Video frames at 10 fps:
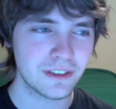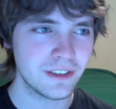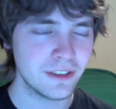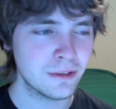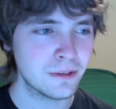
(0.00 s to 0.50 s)
to
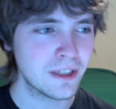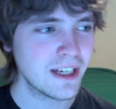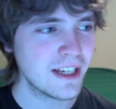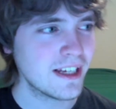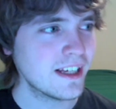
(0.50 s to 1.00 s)
do.
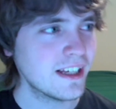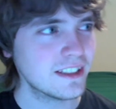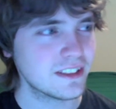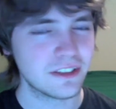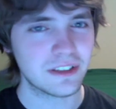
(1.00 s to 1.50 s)

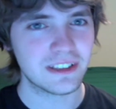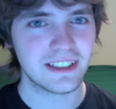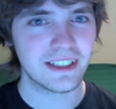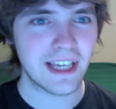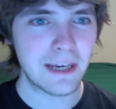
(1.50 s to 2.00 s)
So you could
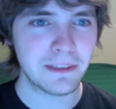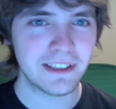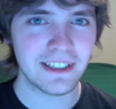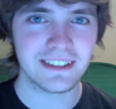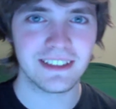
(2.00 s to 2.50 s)
set a
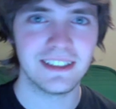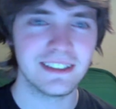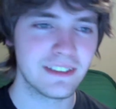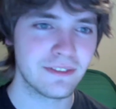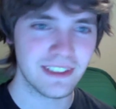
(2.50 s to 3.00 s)
gambit that
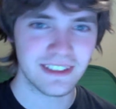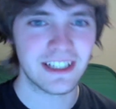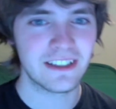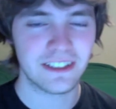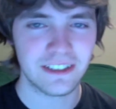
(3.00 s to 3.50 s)
says if this
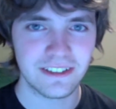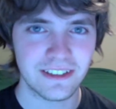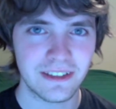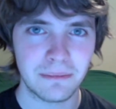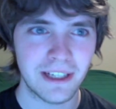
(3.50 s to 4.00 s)
character is
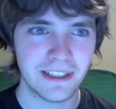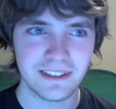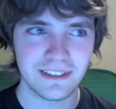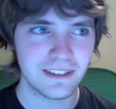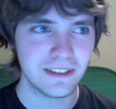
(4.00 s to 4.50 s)
at
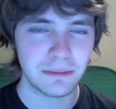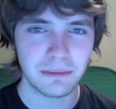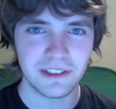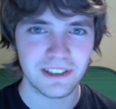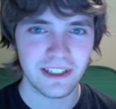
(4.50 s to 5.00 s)
minus
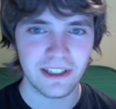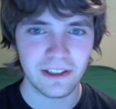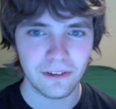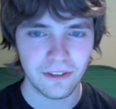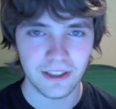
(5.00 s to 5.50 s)
30%
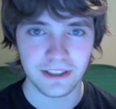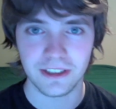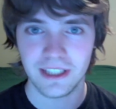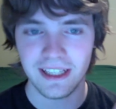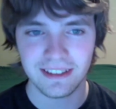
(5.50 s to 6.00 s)
health, they
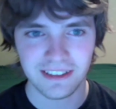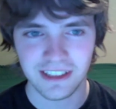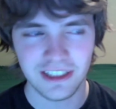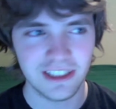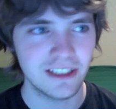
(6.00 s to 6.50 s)
should cast
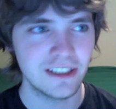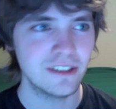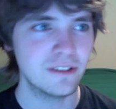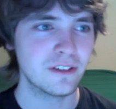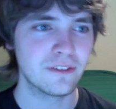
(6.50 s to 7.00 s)

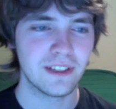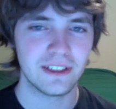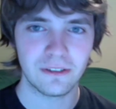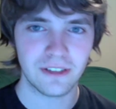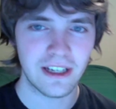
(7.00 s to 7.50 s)
Cure, or if they
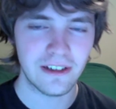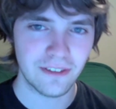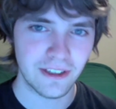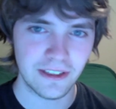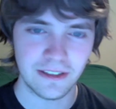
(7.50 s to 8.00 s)
don't
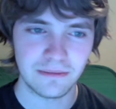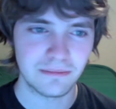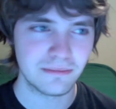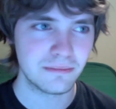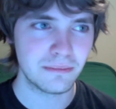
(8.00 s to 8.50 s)
have a
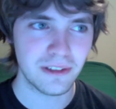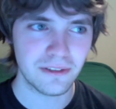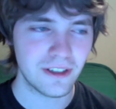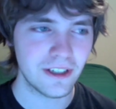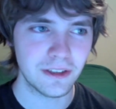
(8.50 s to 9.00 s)

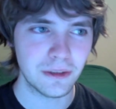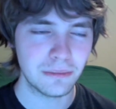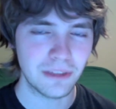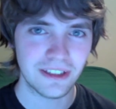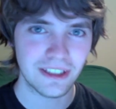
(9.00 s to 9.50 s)
buff on
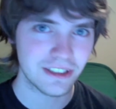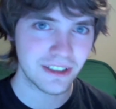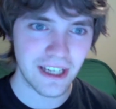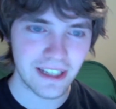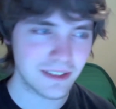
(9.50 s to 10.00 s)
them, that they
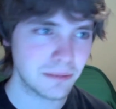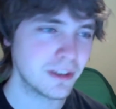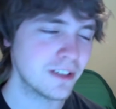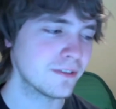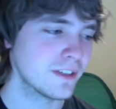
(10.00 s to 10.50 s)
should cast a
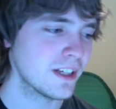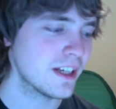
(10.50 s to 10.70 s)
buff.